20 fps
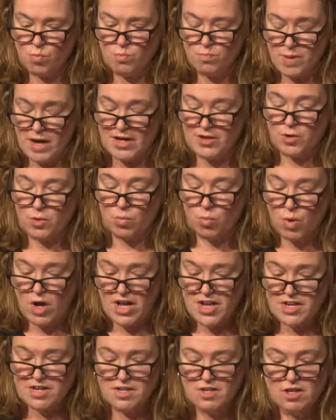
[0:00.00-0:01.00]
Model
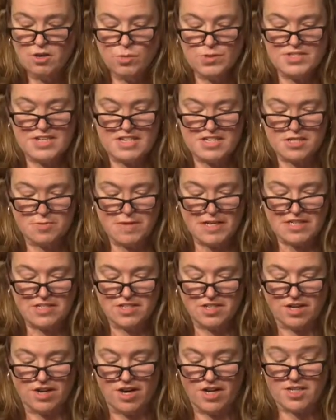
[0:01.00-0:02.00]
1 was estimated
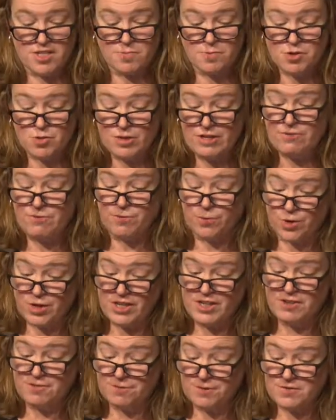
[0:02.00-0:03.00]
to cost between
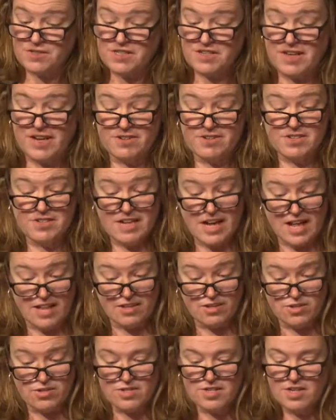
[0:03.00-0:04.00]
$40 and
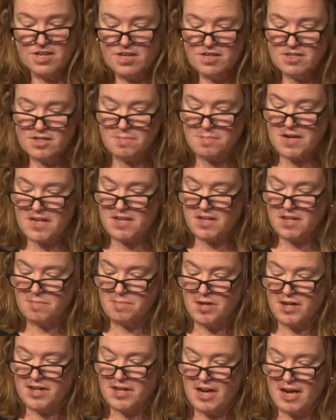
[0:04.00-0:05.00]
$50,000, depending
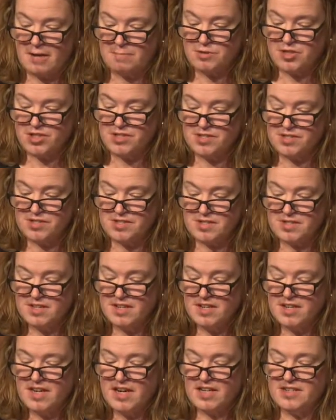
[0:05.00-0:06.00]
upon options,
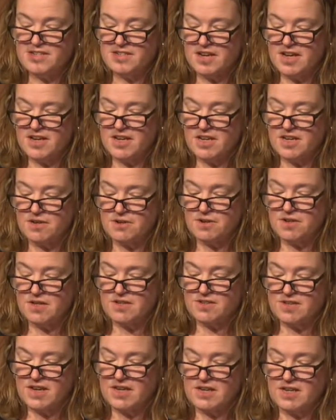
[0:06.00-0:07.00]
and siting
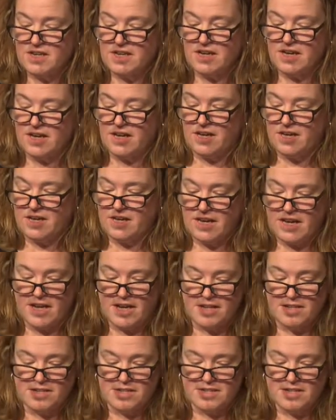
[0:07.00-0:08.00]
and, uh,
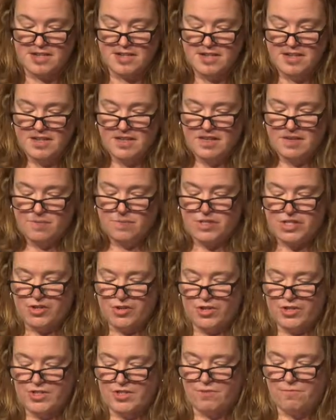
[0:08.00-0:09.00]
and
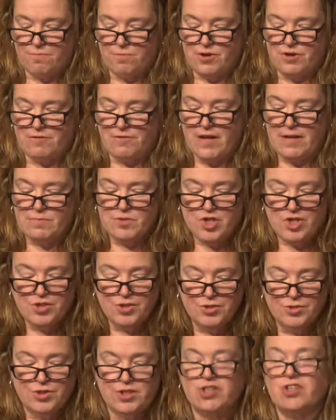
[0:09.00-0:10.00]
materials of prefab
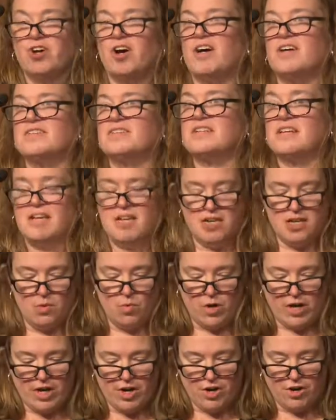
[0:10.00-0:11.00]
2 could cost
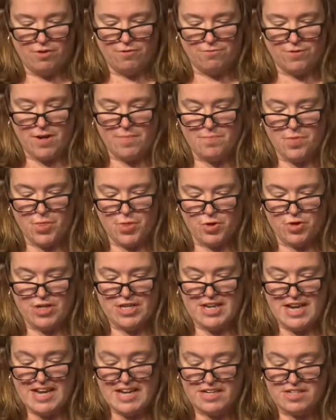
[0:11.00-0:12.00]
anywhere from
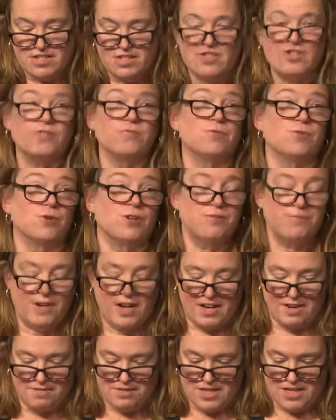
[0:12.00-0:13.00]
$38 to
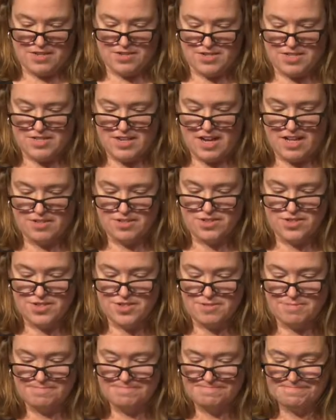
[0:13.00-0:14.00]

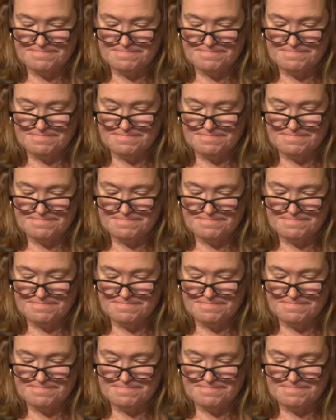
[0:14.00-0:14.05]
$45,000.